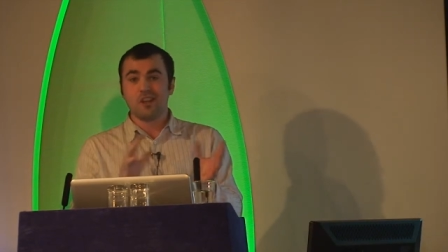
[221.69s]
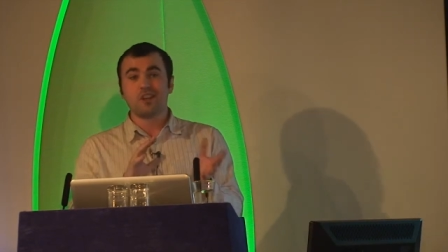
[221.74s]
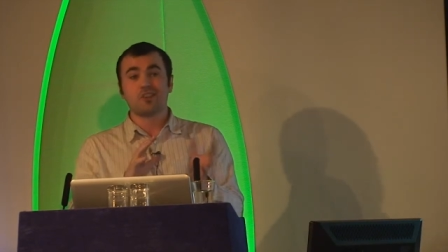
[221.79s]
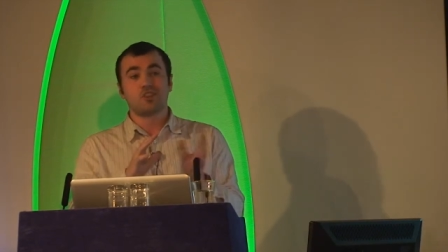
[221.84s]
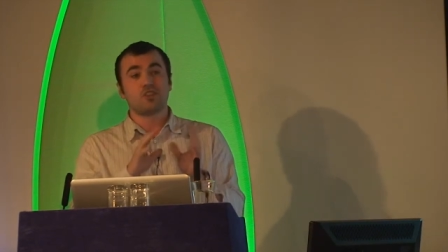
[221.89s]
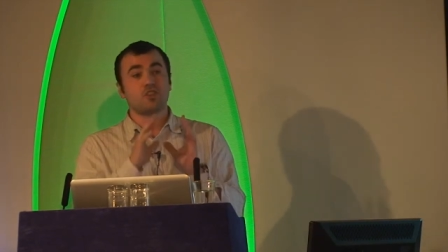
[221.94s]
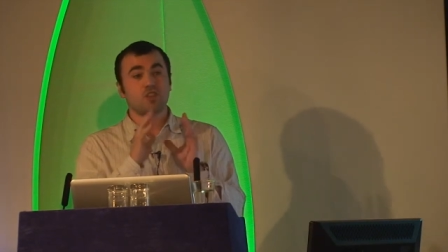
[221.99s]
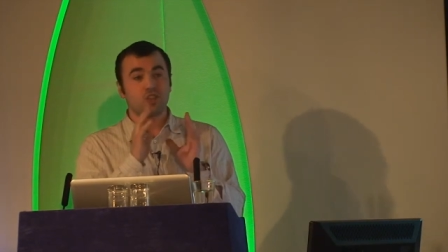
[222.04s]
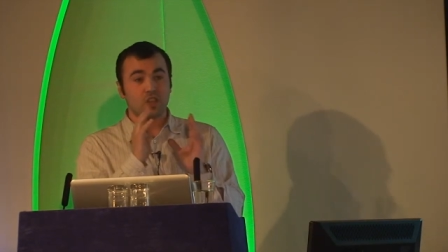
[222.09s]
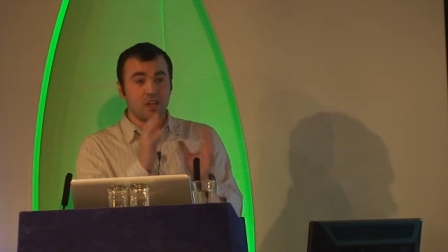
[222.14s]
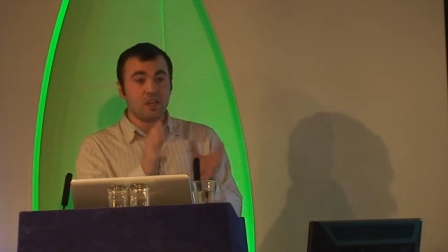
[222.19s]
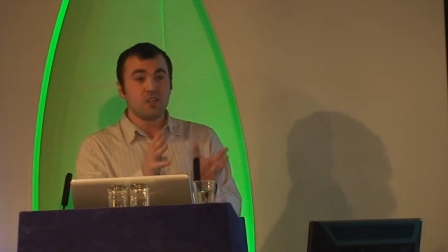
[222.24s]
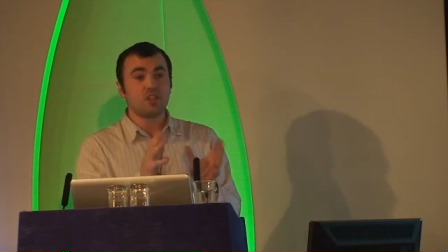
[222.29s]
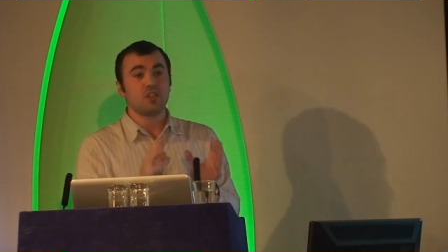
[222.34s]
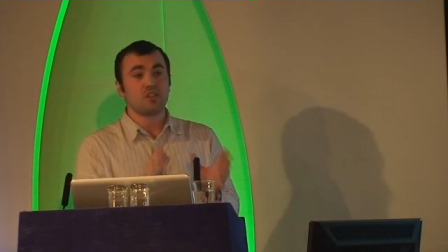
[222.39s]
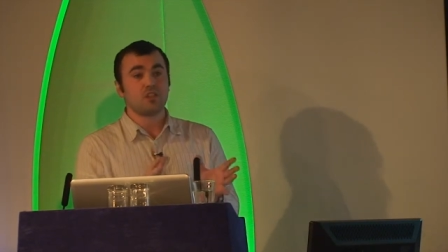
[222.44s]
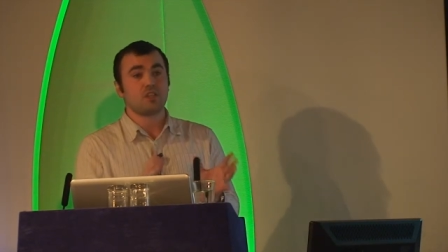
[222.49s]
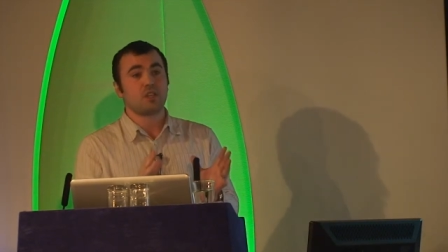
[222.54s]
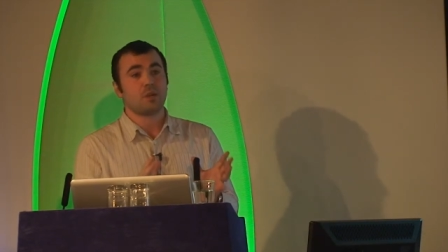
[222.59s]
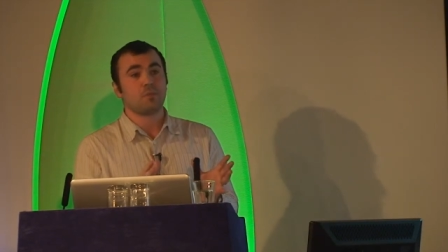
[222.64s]
just
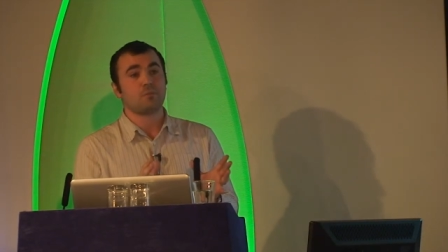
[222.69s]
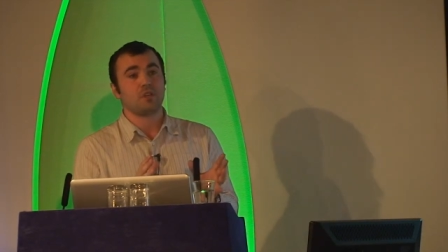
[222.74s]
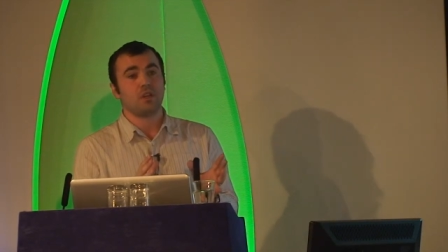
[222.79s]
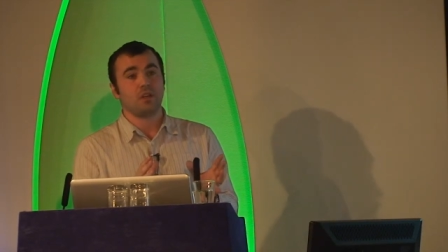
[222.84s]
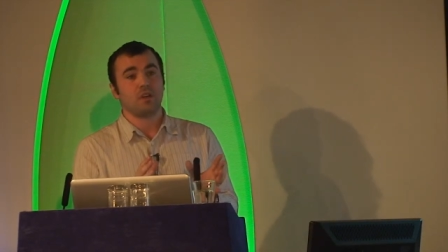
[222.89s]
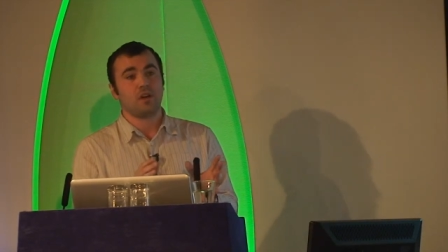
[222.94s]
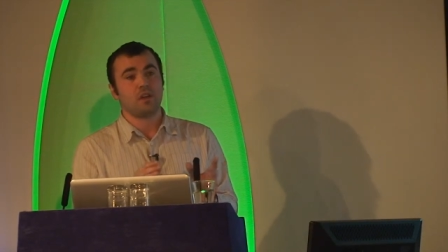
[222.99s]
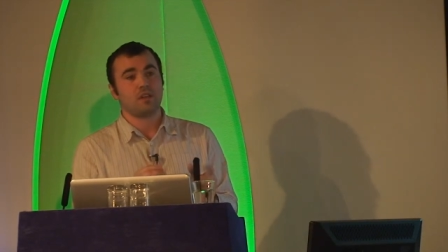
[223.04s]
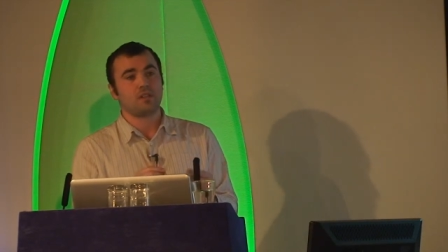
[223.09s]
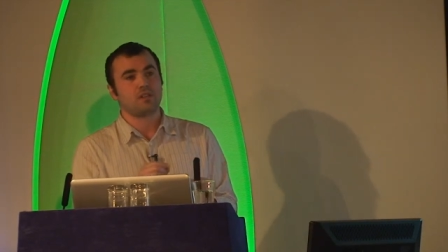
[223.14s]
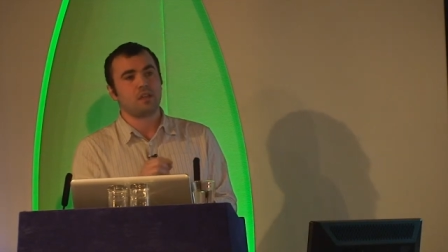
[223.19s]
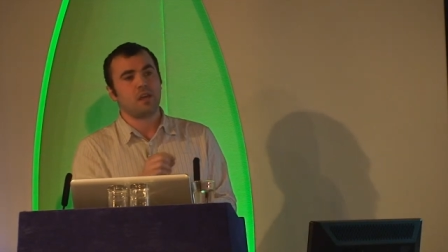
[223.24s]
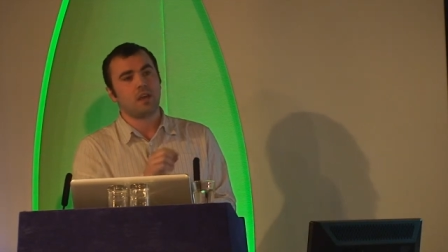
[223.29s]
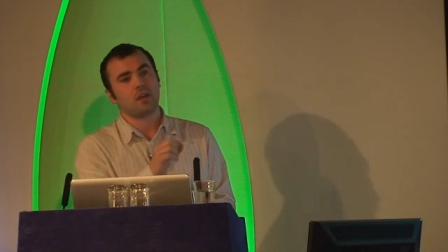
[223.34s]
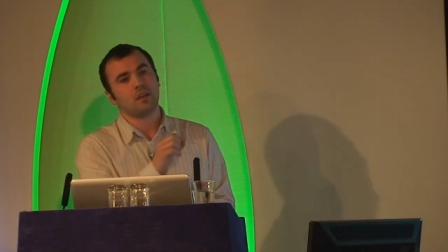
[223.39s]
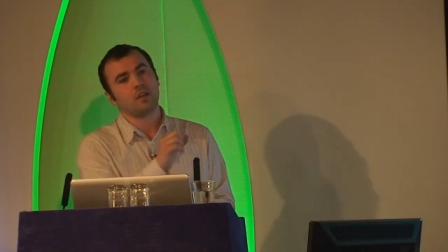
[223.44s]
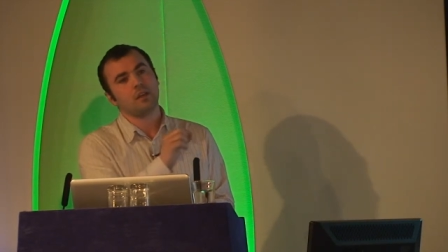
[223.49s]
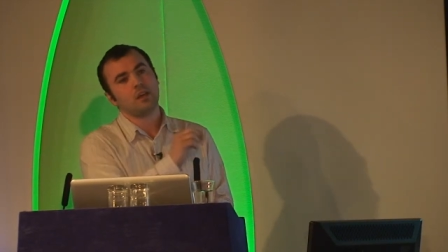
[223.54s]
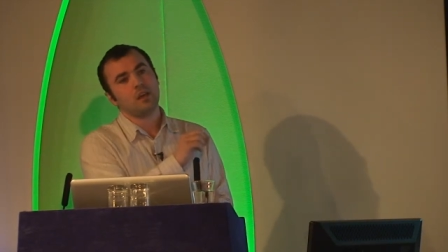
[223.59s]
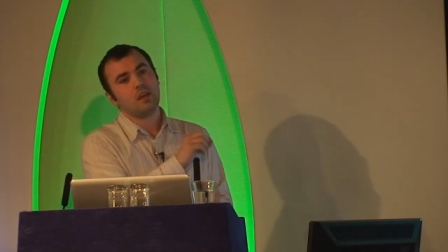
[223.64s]
changing the subject line,
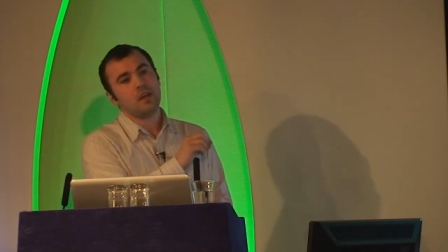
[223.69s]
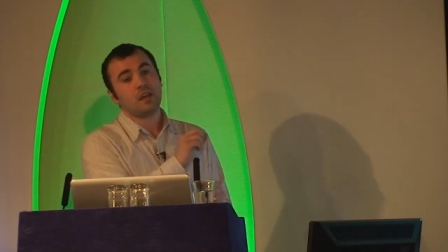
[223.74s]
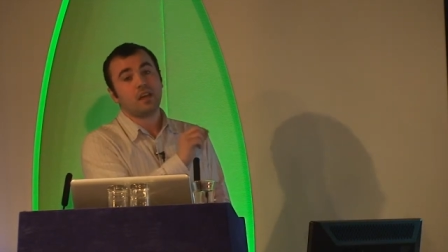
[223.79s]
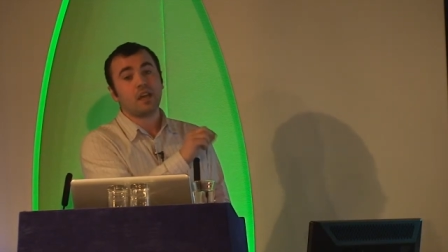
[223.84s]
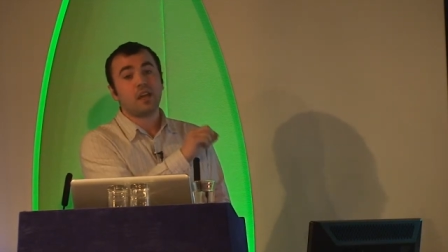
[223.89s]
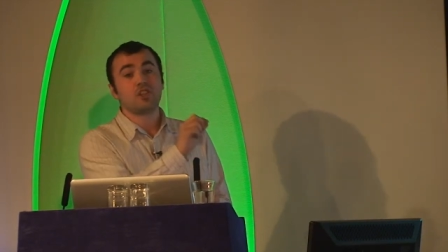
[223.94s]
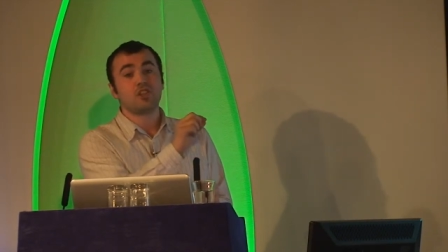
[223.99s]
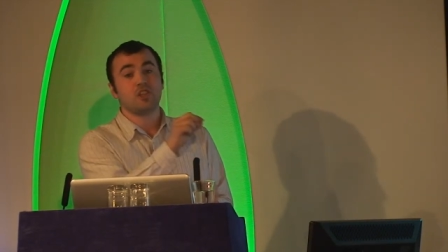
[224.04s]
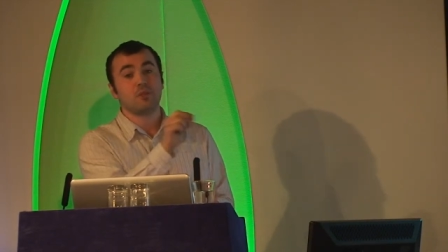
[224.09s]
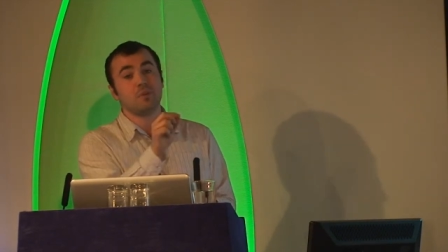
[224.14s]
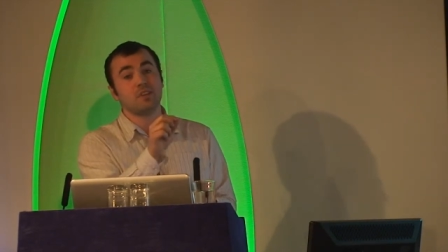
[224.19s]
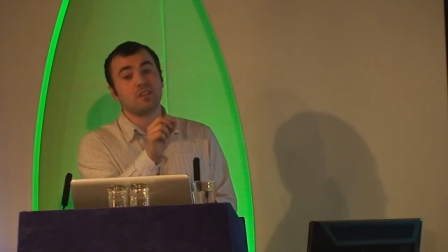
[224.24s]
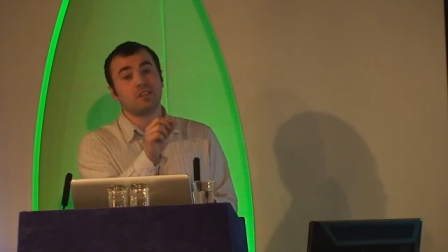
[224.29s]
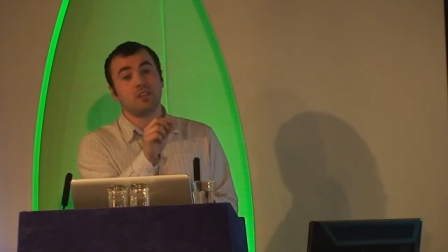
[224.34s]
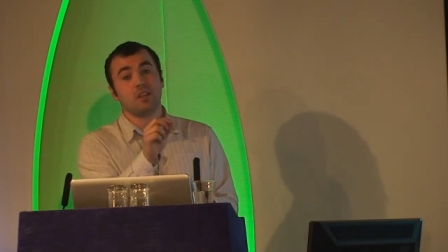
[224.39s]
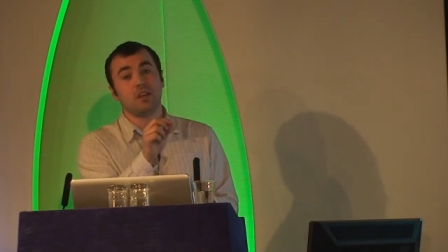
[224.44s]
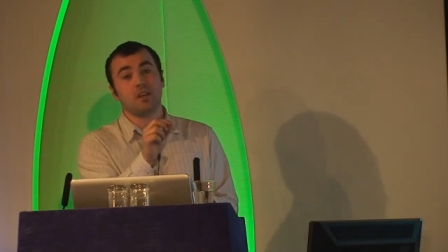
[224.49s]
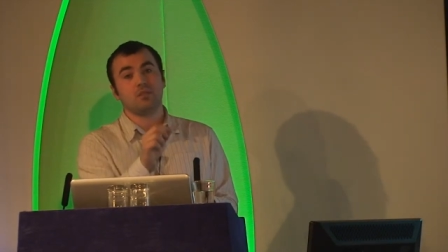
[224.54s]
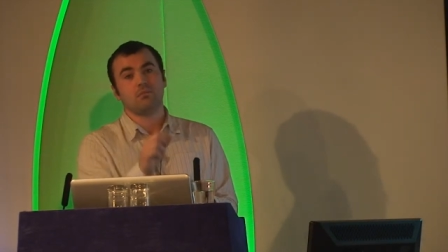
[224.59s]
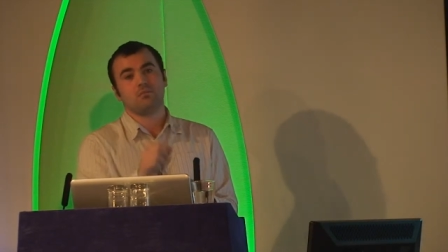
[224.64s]
saying, in case you missed
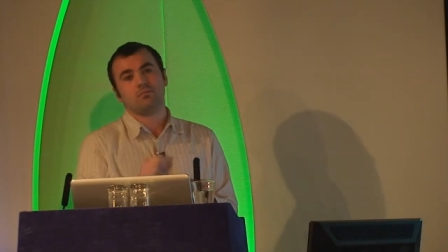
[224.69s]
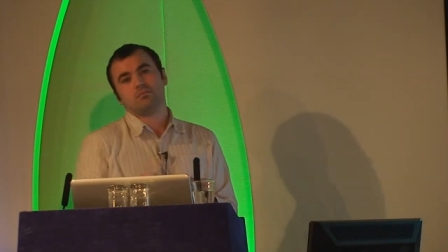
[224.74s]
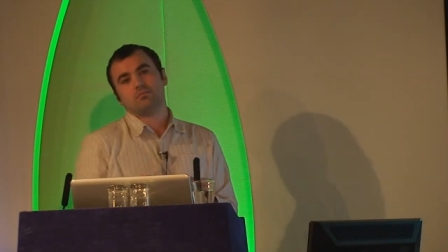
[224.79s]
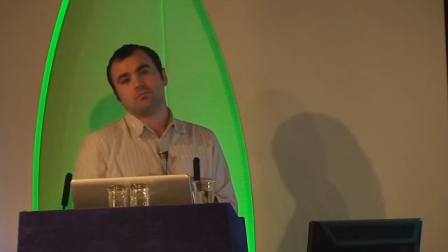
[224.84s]
it,